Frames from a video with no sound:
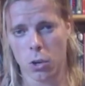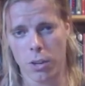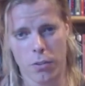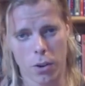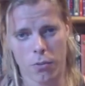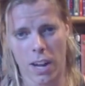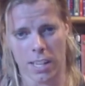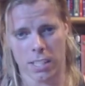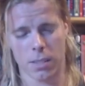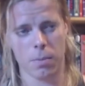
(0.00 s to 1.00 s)
So, if you're
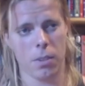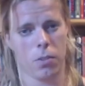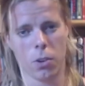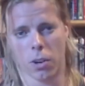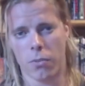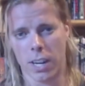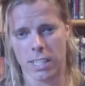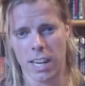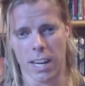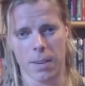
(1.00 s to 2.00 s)
fat, if you're a
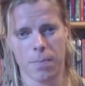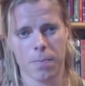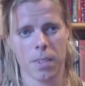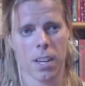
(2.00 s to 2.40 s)
fat guy,